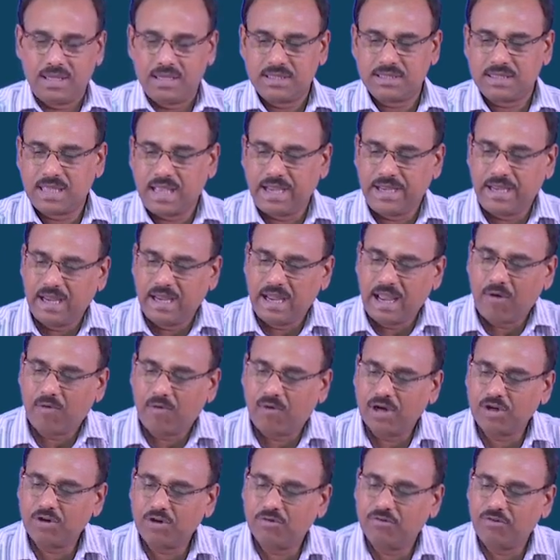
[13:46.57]
say I
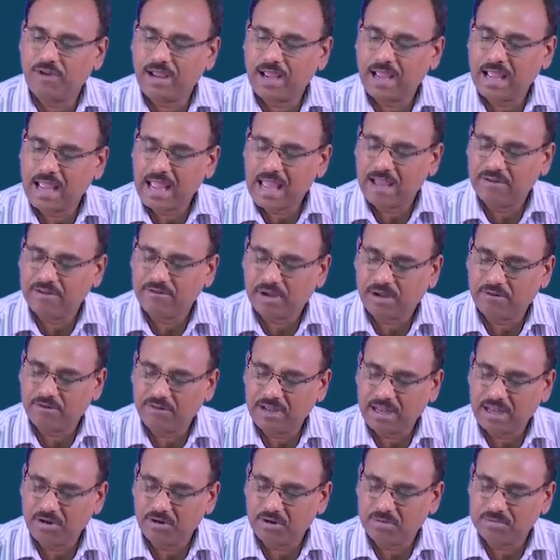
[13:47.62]
want to have a
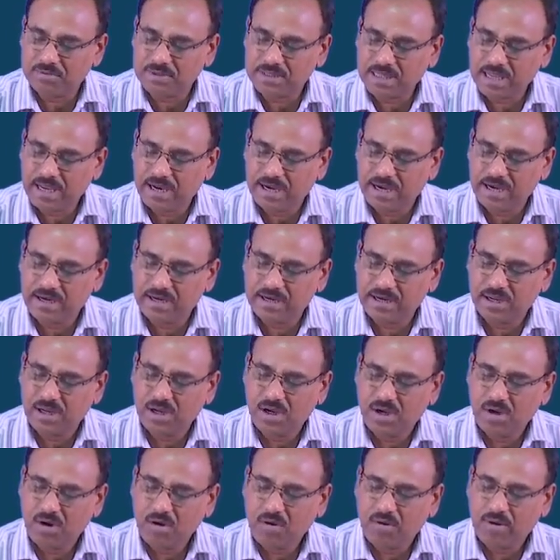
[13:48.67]
value of z,
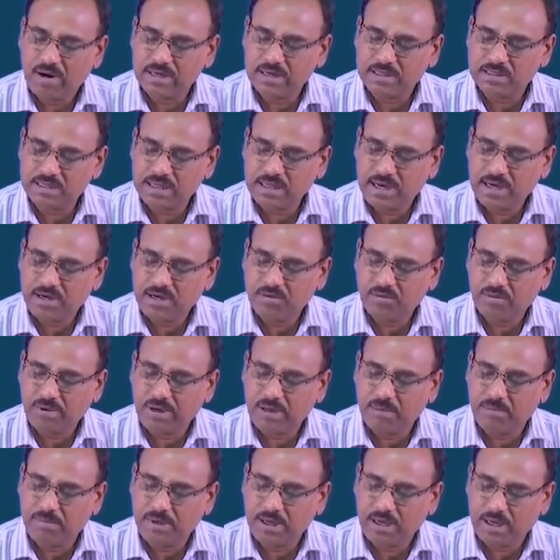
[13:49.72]
where z
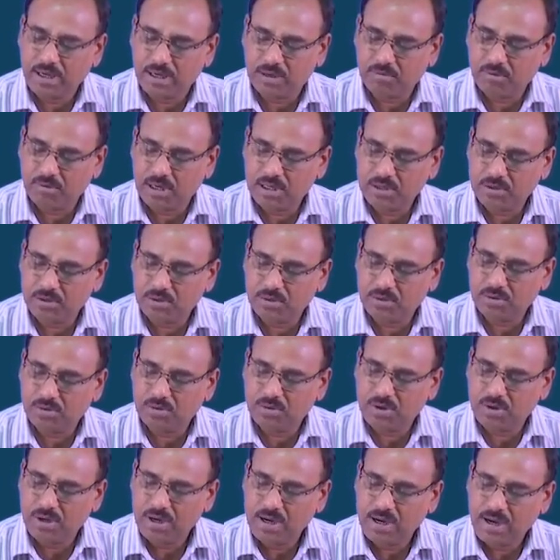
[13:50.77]
will be equal to
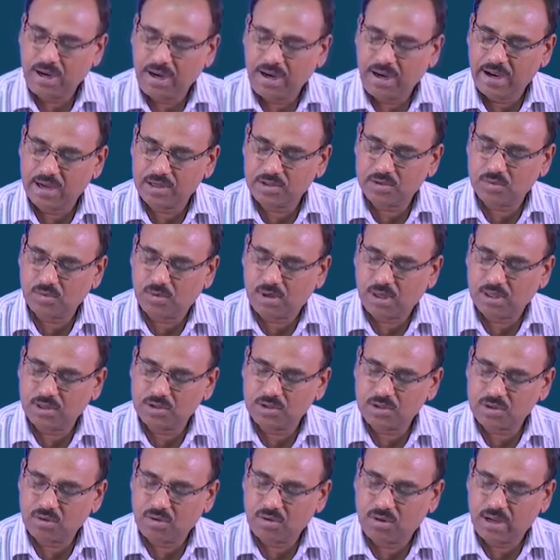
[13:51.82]
x 1
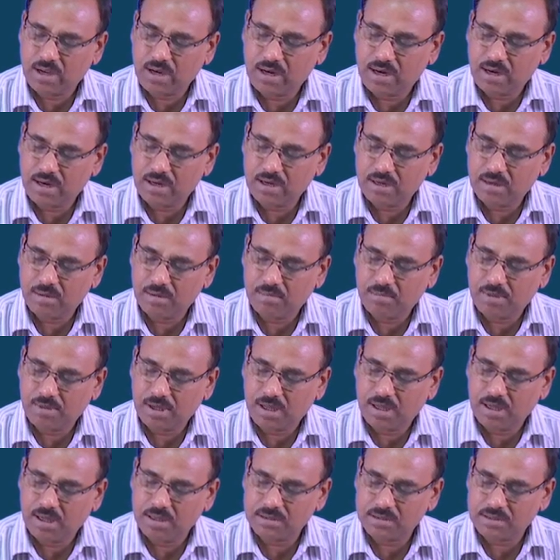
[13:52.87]
square
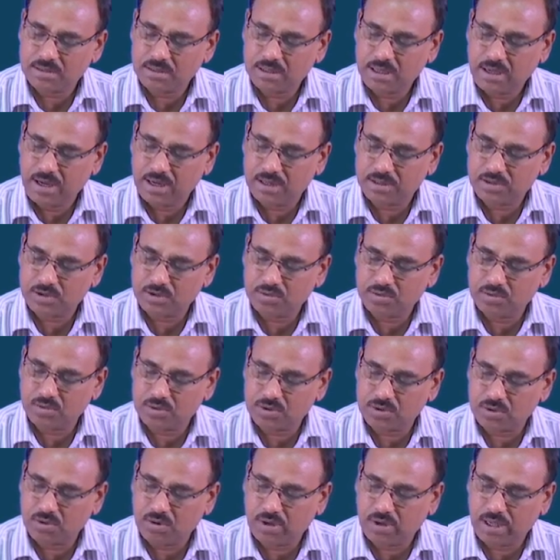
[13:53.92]
plus x 2
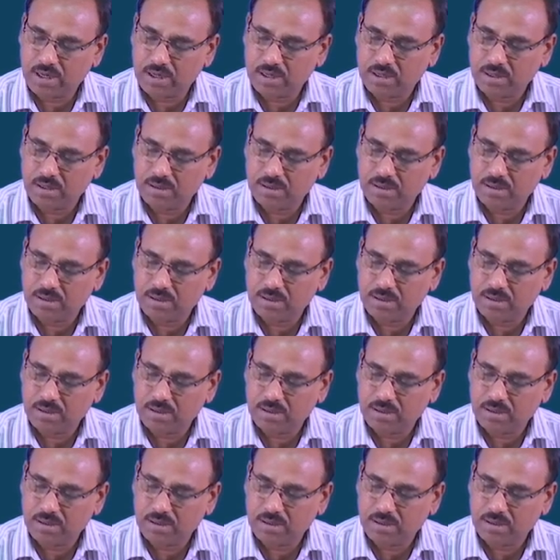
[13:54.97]
square,